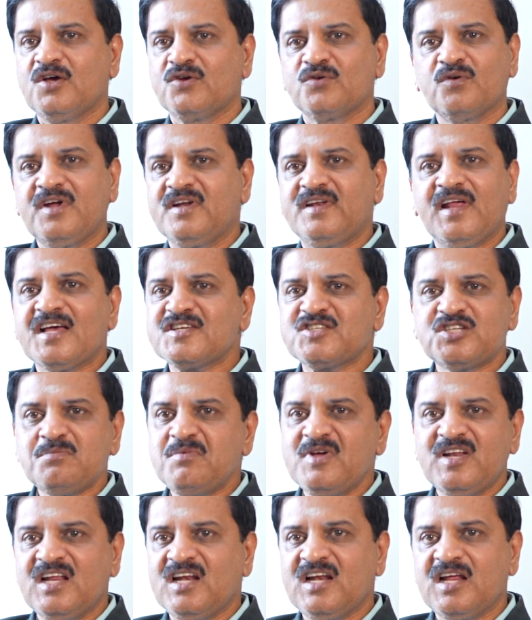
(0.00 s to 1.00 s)
So, it has to
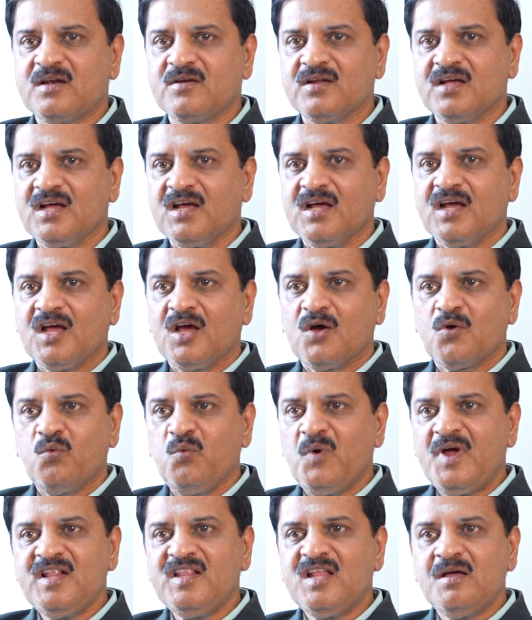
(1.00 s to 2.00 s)
be relieved.
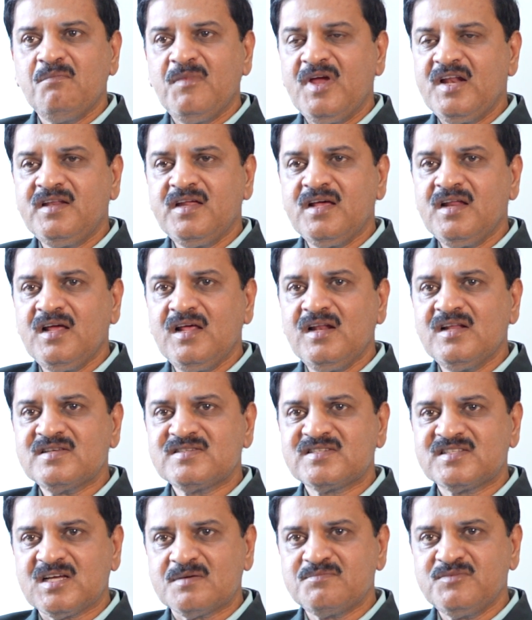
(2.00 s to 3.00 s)
When the material
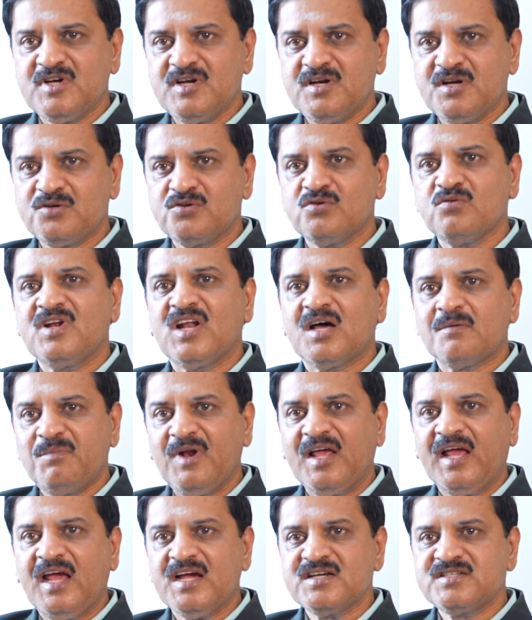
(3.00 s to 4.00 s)
is subjected to an
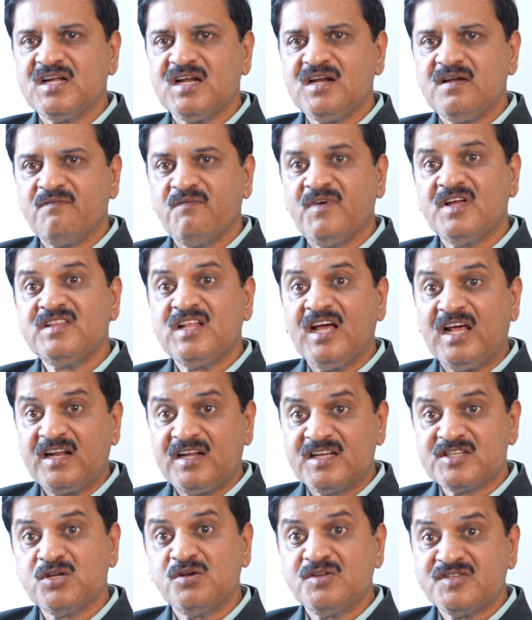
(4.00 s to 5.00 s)
application, when the
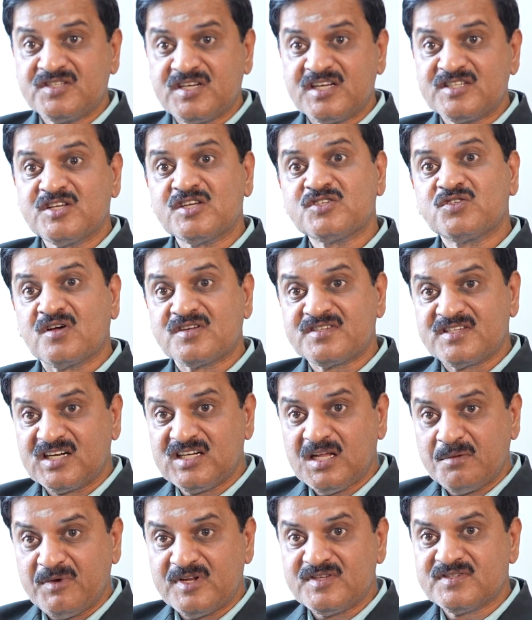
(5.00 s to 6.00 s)
residual stresses are
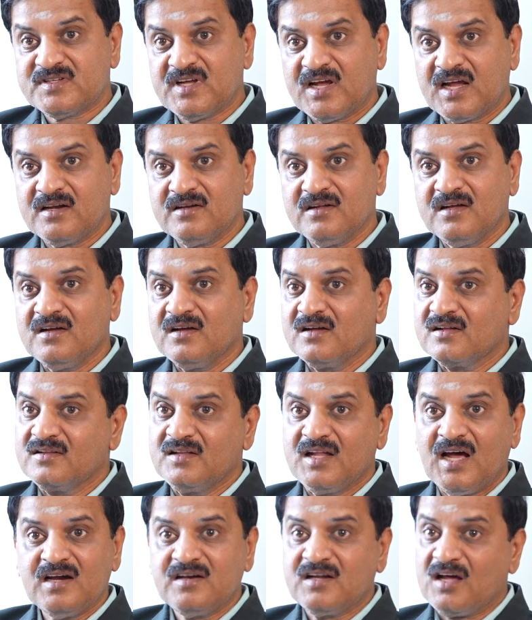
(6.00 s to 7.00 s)
set up inside,
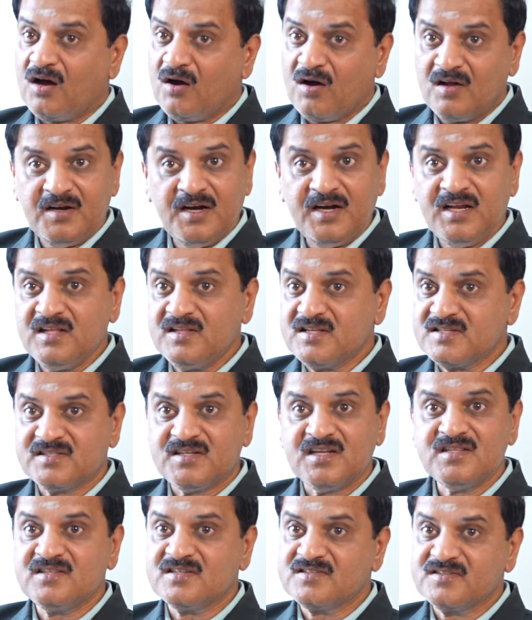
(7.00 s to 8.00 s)
that already the
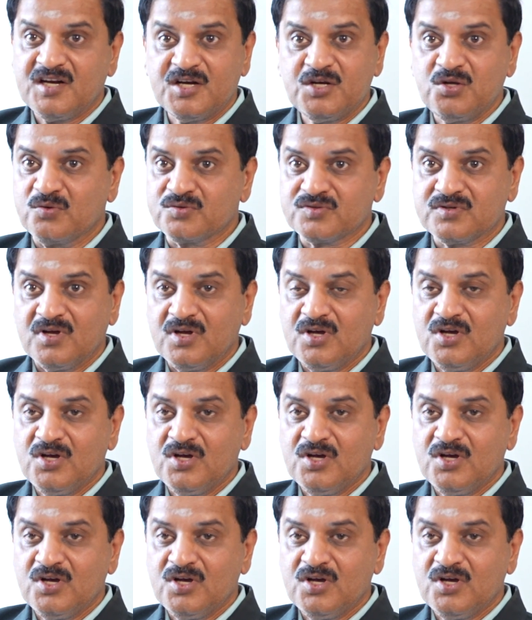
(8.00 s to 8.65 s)
strength is reduced.